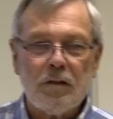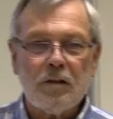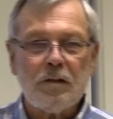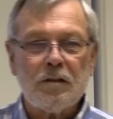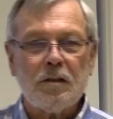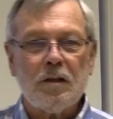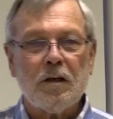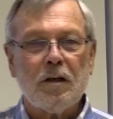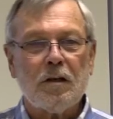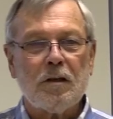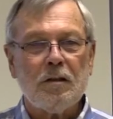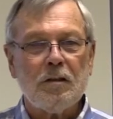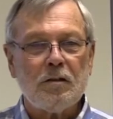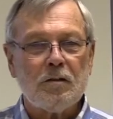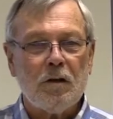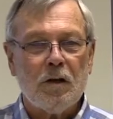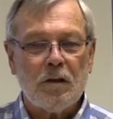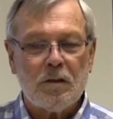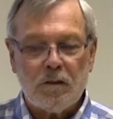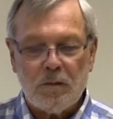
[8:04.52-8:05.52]
this uh,
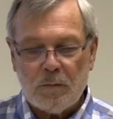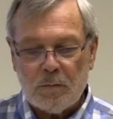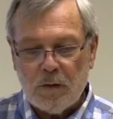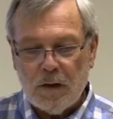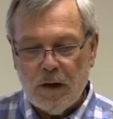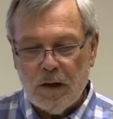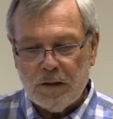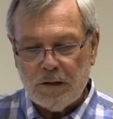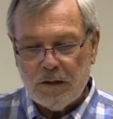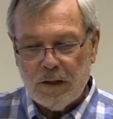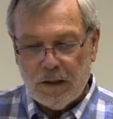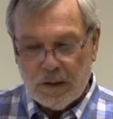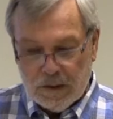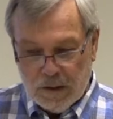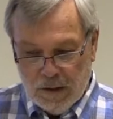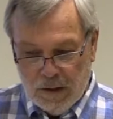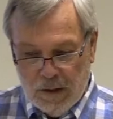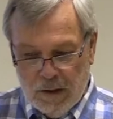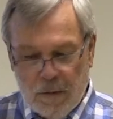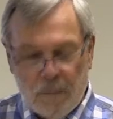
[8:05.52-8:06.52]
construction
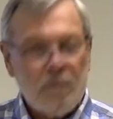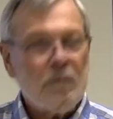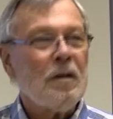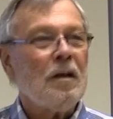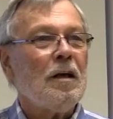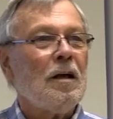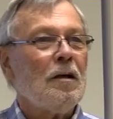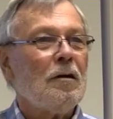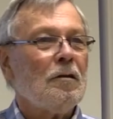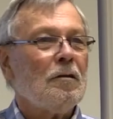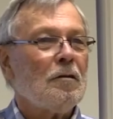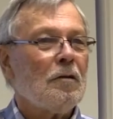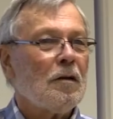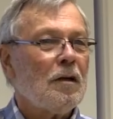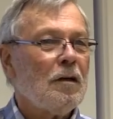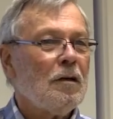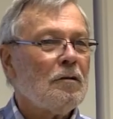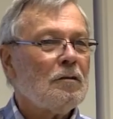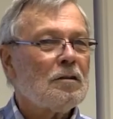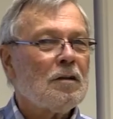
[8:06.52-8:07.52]
project, it,
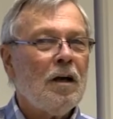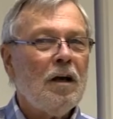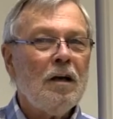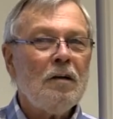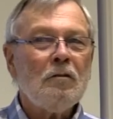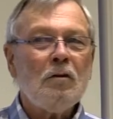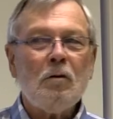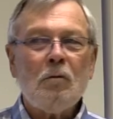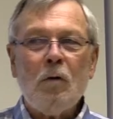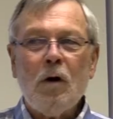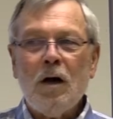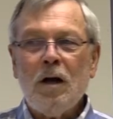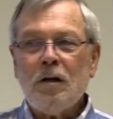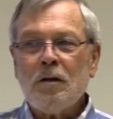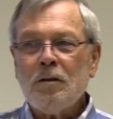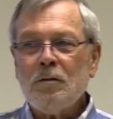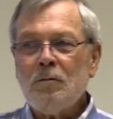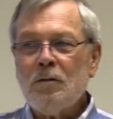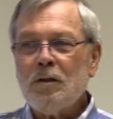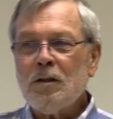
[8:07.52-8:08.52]
it, was kind of a
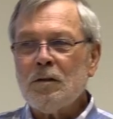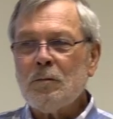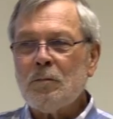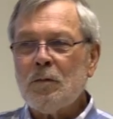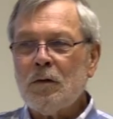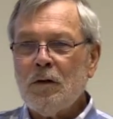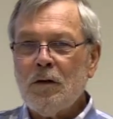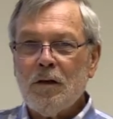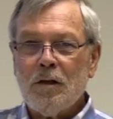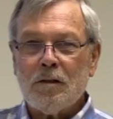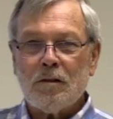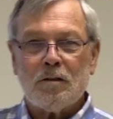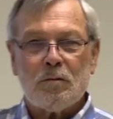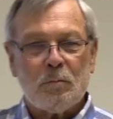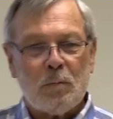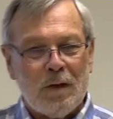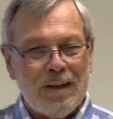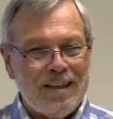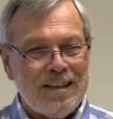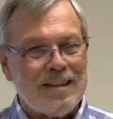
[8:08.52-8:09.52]
wild and woolly place,
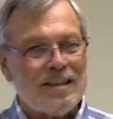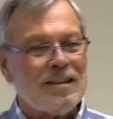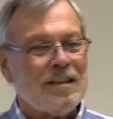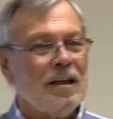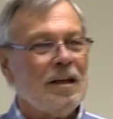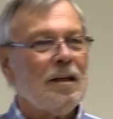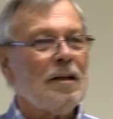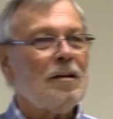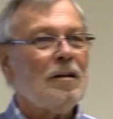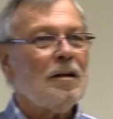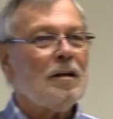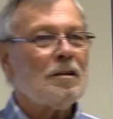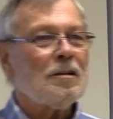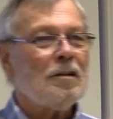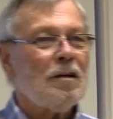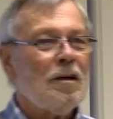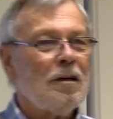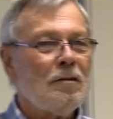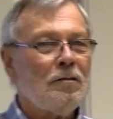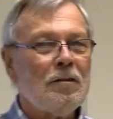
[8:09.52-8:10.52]
place, and I think
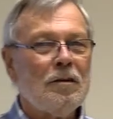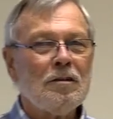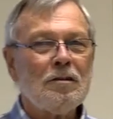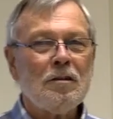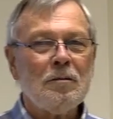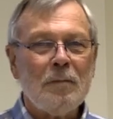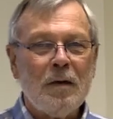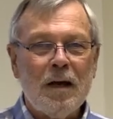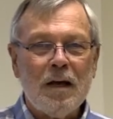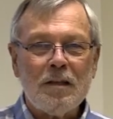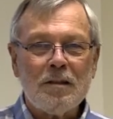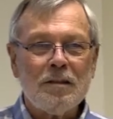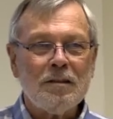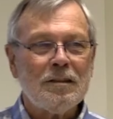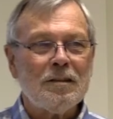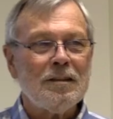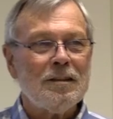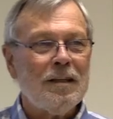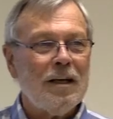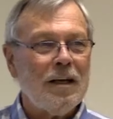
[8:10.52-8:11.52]
it's hard for us to imagine
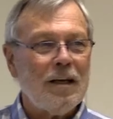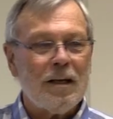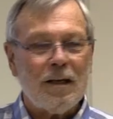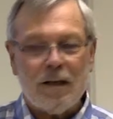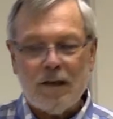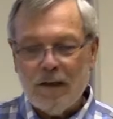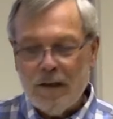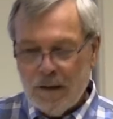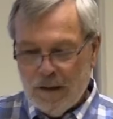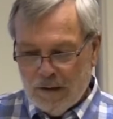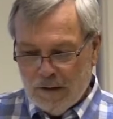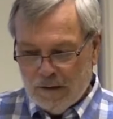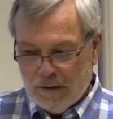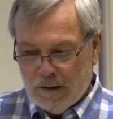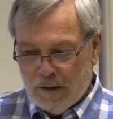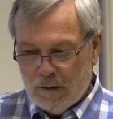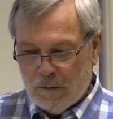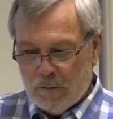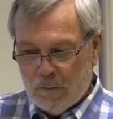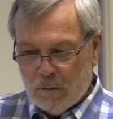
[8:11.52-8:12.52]
today
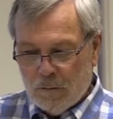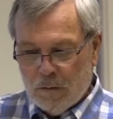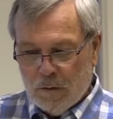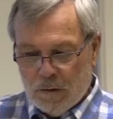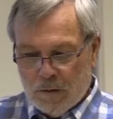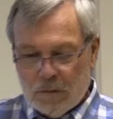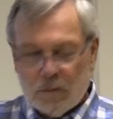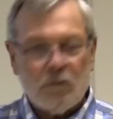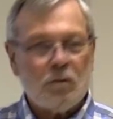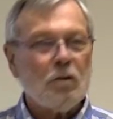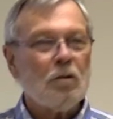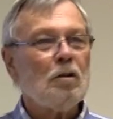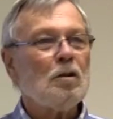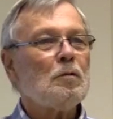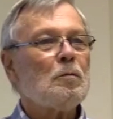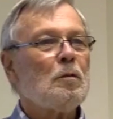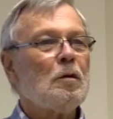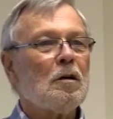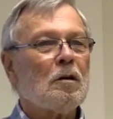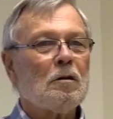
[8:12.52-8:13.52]
that
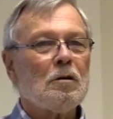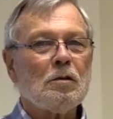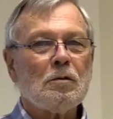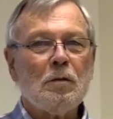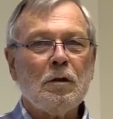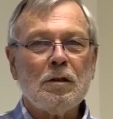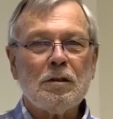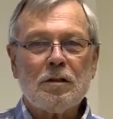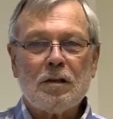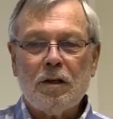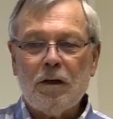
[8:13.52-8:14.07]
Julesburg was once